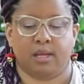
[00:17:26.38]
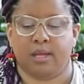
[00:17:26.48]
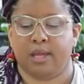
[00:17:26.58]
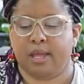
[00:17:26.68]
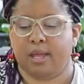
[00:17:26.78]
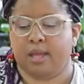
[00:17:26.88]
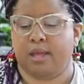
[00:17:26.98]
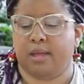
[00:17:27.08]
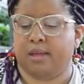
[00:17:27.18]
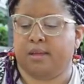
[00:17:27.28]

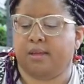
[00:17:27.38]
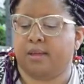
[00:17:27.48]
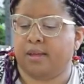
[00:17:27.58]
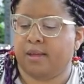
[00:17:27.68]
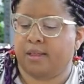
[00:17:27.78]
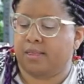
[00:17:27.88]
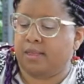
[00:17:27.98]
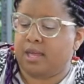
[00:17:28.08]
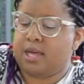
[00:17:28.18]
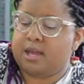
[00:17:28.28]
And
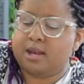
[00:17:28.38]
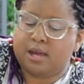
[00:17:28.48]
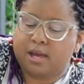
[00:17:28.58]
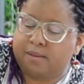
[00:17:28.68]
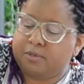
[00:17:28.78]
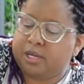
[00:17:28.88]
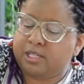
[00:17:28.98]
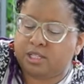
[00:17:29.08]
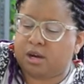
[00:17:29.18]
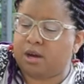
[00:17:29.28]
then I'm gonna
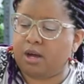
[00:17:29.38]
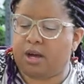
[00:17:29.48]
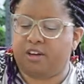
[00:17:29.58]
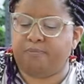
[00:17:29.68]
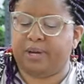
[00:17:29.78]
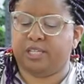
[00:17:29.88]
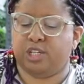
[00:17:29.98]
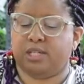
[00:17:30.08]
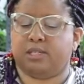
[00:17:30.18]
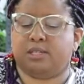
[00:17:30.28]
start off by
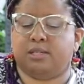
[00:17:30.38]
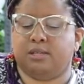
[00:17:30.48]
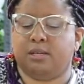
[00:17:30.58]
just